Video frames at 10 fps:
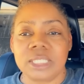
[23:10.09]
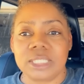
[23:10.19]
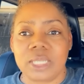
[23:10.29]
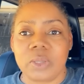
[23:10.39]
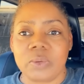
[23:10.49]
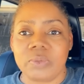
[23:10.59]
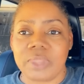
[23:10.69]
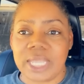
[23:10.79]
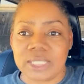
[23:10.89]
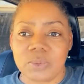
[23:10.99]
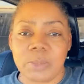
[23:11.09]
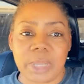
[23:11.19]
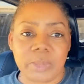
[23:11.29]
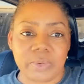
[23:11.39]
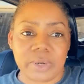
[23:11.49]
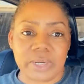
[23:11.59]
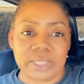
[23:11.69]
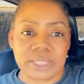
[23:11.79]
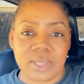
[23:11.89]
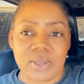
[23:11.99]
So that's what my
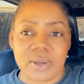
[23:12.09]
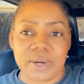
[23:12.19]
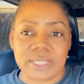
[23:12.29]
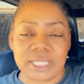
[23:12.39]
prayers are,